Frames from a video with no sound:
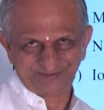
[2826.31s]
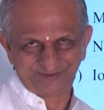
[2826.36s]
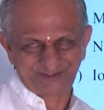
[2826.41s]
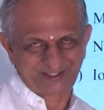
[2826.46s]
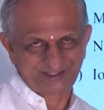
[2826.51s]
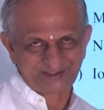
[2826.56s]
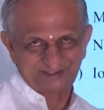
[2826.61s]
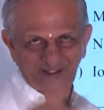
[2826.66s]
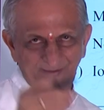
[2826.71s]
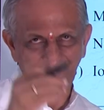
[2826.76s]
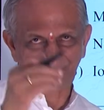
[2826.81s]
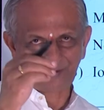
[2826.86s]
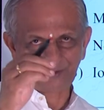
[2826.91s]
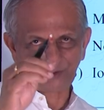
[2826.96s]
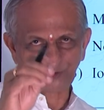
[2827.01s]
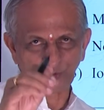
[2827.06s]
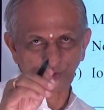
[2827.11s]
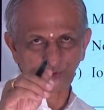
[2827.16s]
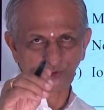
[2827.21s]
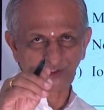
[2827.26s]
For example,
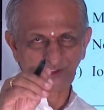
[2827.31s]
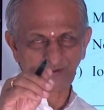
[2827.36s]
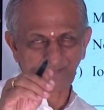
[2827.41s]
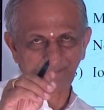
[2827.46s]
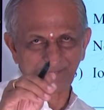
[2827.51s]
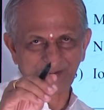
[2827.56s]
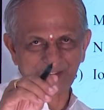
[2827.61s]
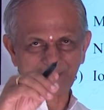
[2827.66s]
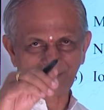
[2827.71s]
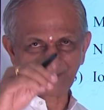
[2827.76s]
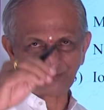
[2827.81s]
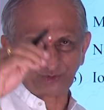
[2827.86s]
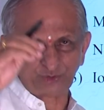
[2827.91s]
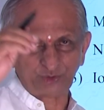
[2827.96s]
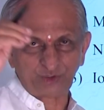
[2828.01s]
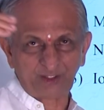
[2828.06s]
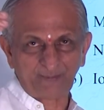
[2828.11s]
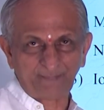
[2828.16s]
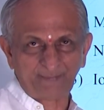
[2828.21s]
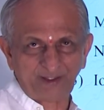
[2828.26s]
sodium becomes
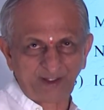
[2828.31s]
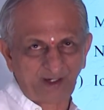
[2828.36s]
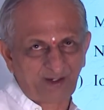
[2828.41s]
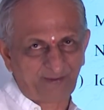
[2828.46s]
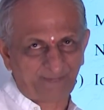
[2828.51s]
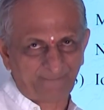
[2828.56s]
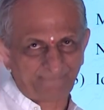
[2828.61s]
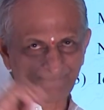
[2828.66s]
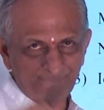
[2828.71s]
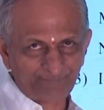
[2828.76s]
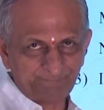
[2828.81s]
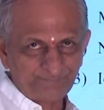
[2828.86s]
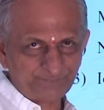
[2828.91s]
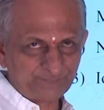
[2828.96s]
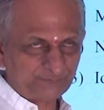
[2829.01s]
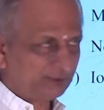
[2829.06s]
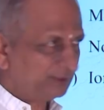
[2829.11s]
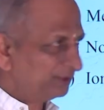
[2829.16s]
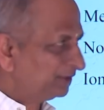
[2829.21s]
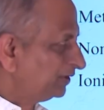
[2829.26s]
sodium ion,
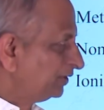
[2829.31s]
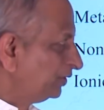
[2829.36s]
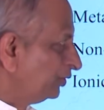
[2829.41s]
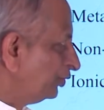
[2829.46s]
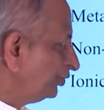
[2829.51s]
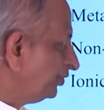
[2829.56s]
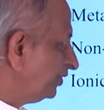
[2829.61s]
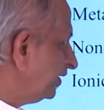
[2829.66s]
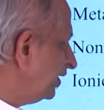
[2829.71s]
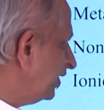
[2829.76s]
losing